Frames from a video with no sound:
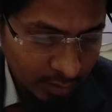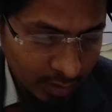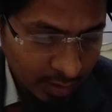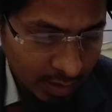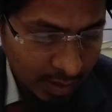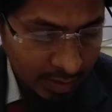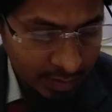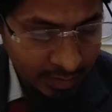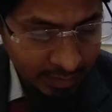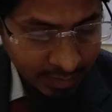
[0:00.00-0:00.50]

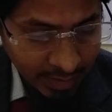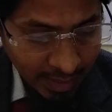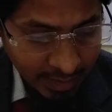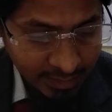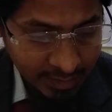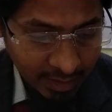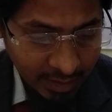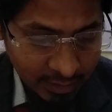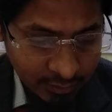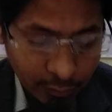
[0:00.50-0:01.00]
And it
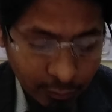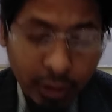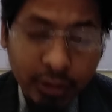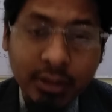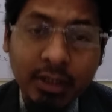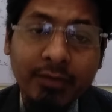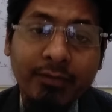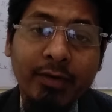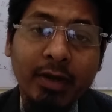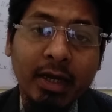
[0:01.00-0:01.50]
has
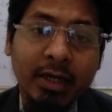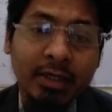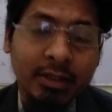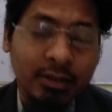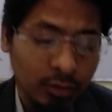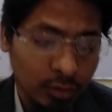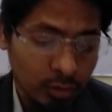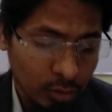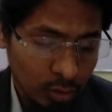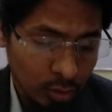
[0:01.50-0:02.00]
adverse
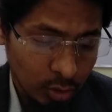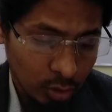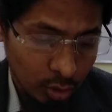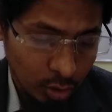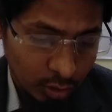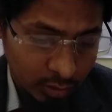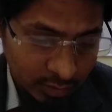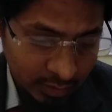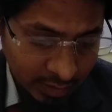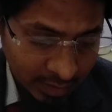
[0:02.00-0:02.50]
effect
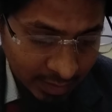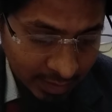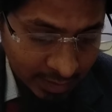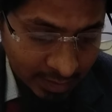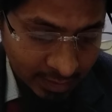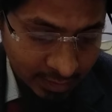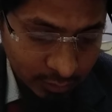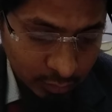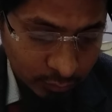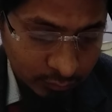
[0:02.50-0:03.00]
on the
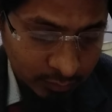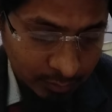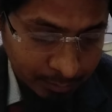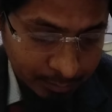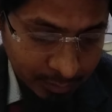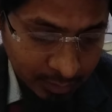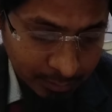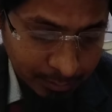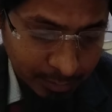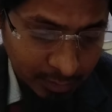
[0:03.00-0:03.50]
health of the
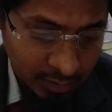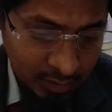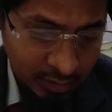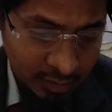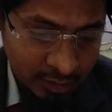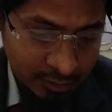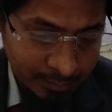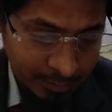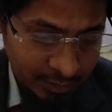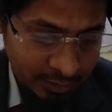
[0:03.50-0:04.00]
people,
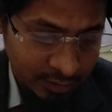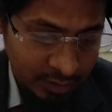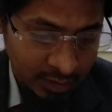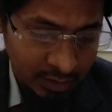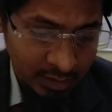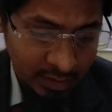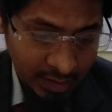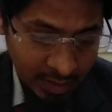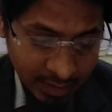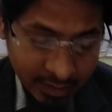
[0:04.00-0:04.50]

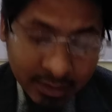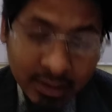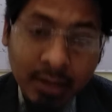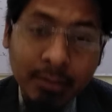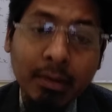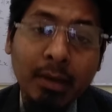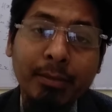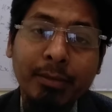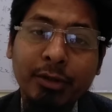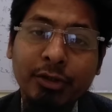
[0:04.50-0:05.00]
especially
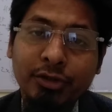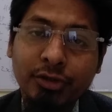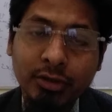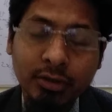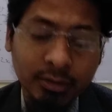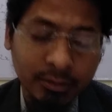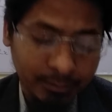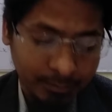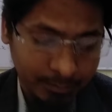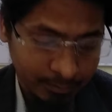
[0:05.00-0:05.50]
asthma
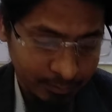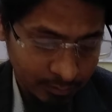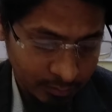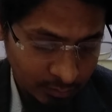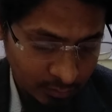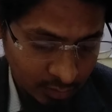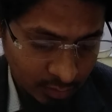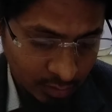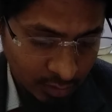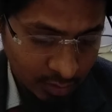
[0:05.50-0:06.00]
patient.
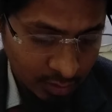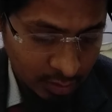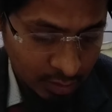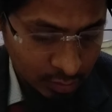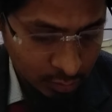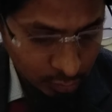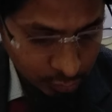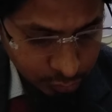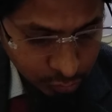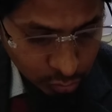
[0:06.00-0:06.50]

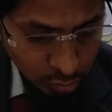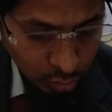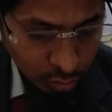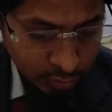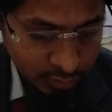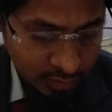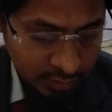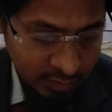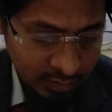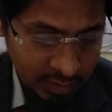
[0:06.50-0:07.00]
It also
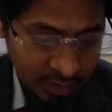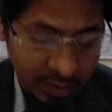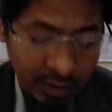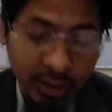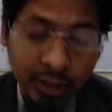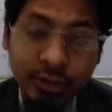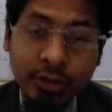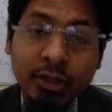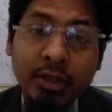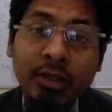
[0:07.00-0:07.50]
causes
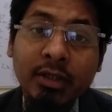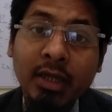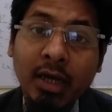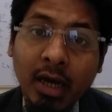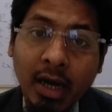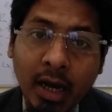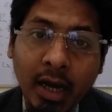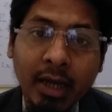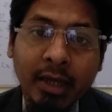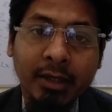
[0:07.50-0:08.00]
irritation in
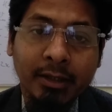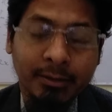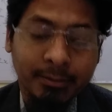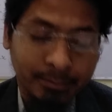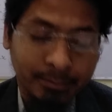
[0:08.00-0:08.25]
the eye,